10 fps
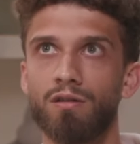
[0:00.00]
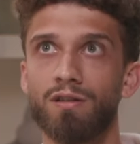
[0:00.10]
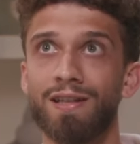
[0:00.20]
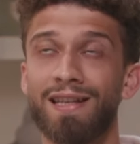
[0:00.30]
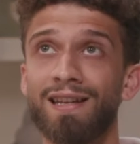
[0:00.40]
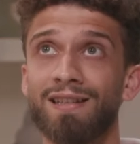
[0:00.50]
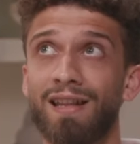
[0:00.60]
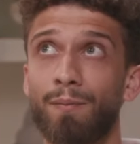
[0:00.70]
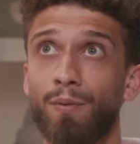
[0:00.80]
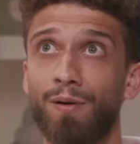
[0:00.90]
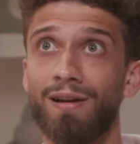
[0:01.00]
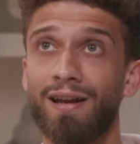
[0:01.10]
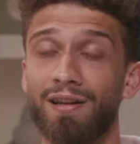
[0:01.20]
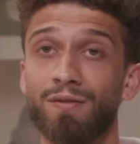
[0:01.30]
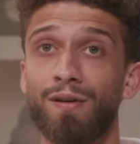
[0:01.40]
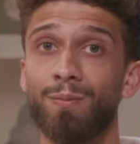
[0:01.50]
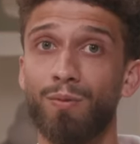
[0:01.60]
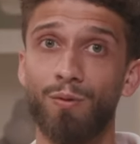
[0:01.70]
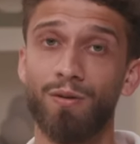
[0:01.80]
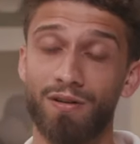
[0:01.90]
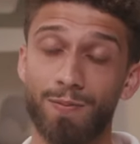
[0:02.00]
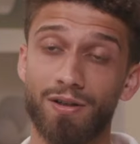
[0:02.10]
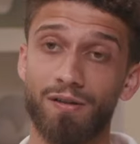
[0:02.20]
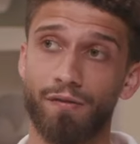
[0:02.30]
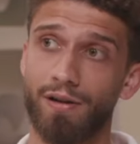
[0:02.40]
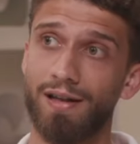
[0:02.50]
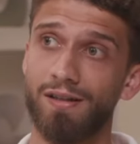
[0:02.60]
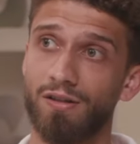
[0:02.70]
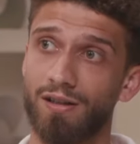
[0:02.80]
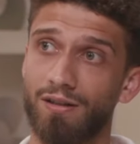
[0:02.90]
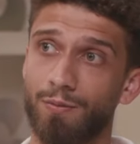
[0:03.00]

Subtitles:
to get to that point, and it's very important, especially for an agency,